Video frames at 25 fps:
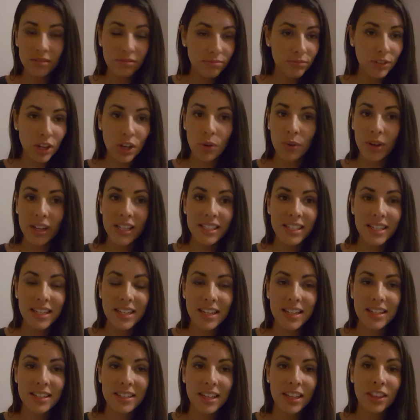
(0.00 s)
No, I
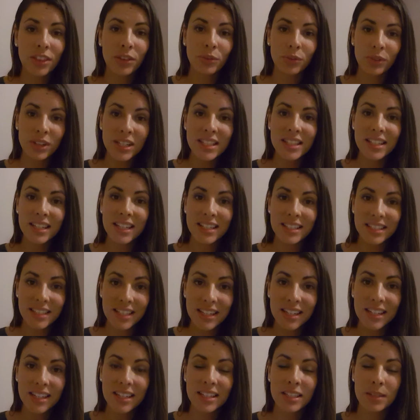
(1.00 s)
didn't. And the reason I
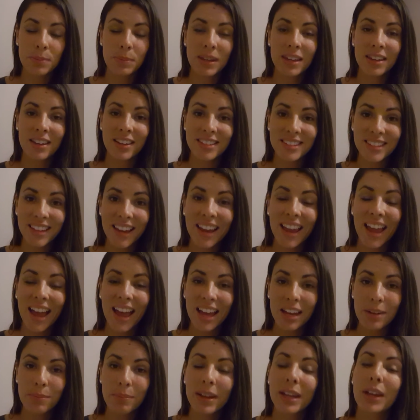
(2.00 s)
didn't is because I
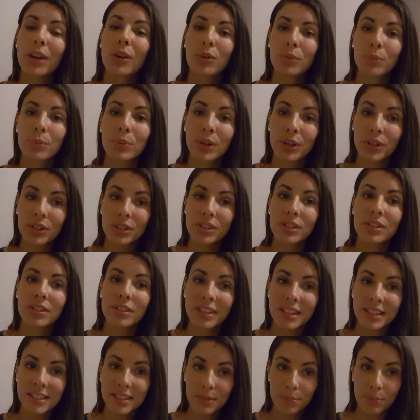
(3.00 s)
had my own
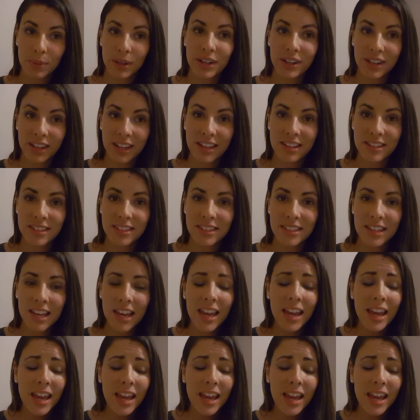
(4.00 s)
personal experience.